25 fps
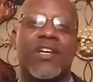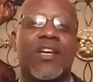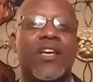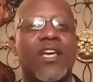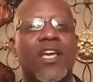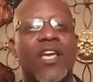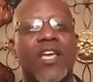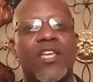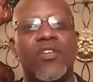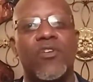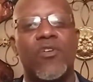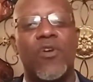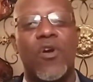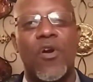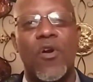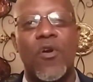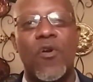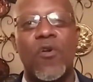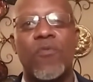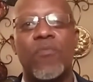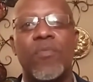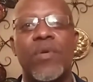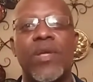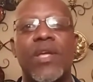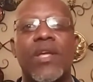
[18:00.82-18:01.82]
And you
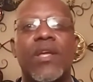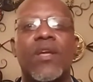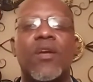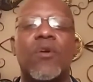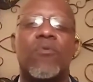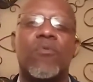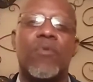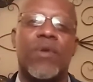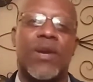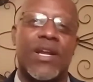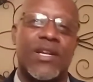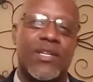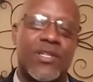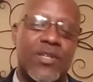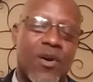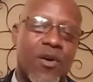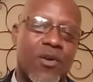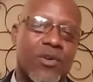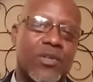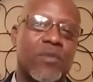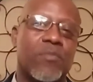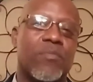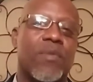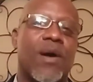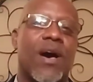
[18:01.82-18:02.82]
heard me when I
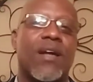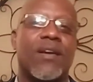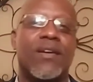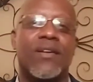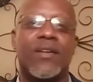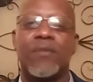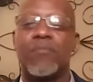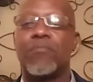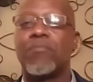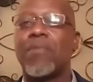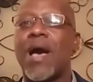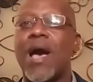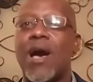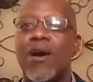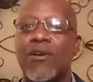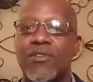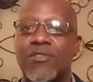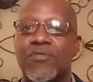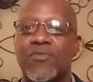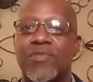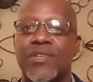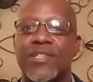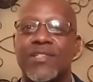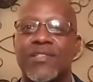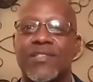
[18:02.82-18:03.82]
talked about it in
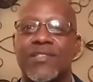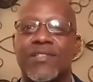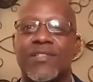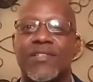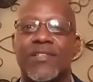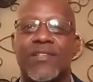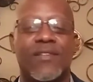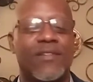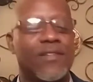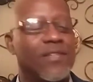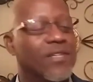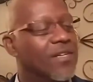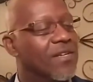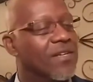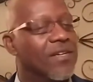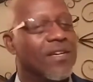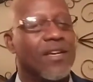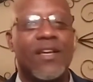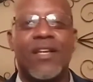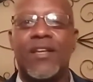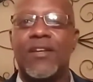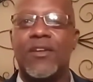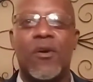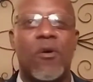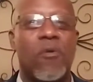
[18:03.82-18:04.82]
boundaries.
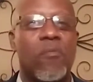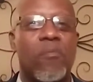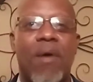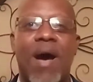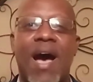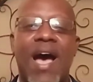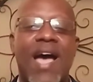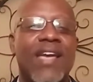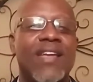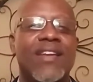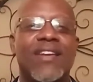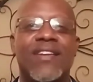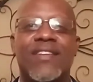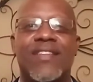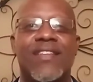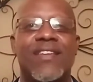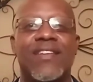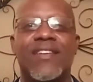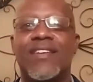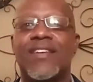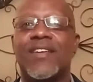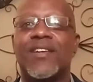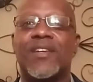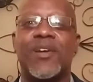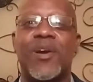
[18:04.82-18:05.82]
Don't buy
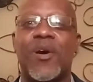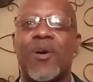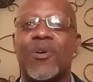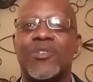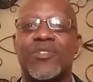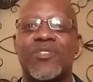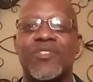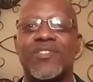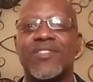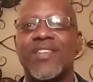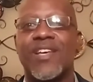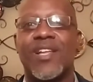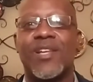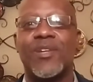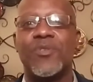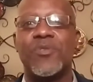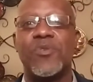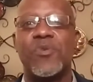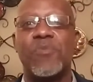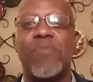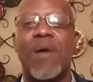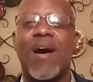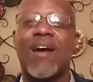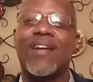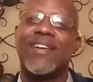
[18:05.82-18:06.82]
anything that culture's telling you
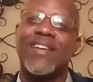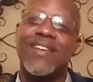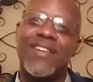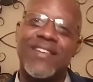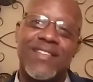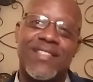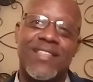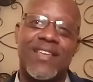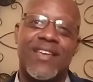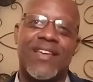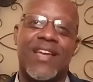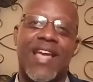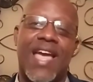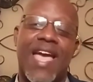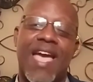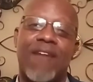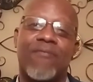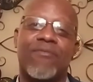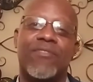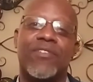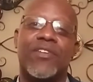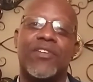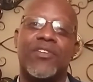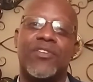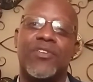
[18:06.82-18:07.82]
about anything
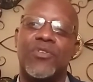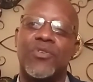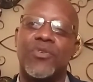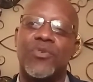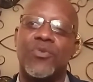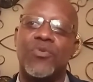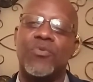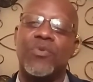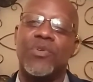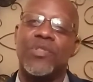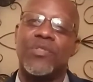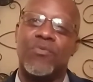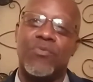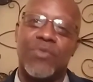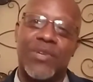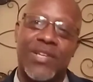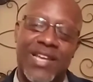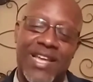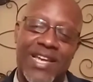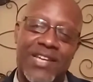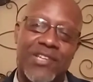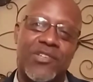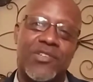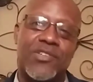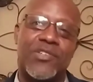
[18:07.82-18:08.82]
having to do with
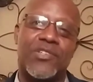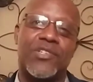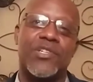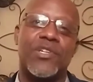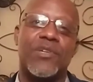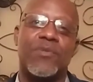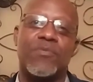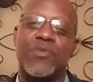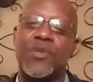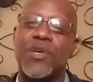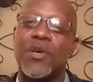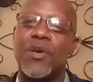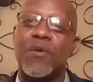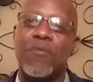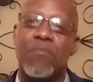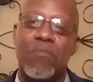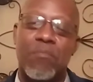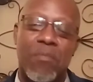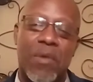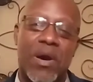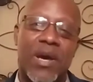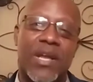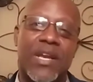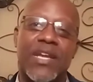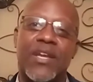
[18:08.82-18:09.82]
relationships,
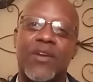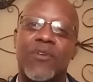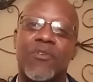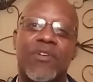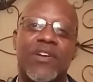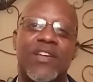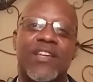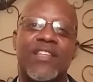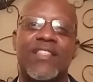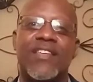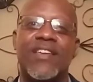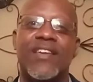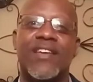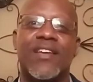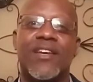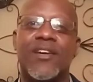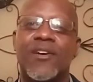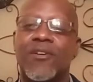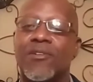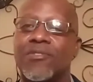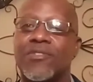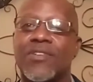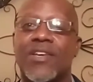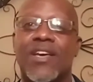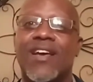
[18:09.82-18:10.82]
money, or anything
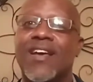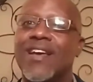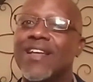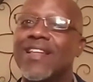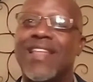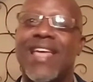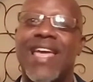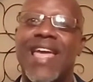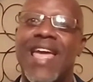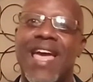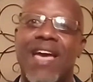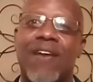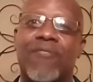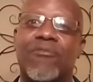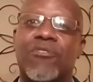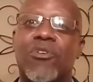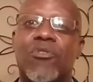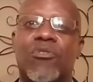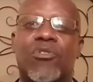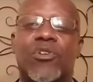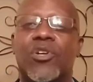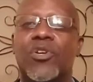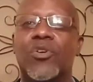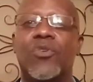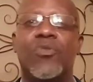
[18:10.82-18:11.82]
else. They have no
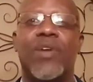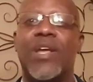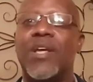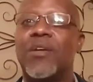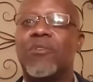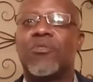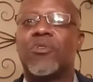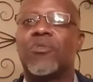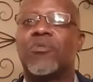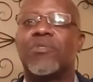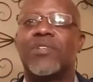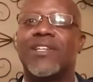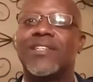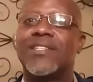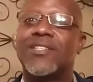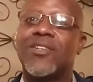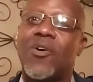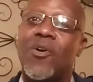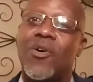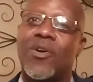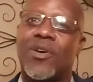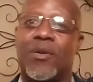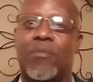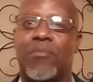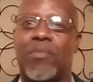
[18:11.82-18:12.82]
clue. They don't know what they're
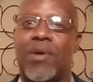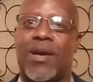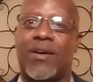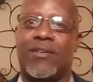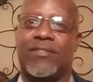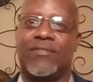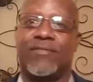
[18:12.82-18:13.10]
talking about.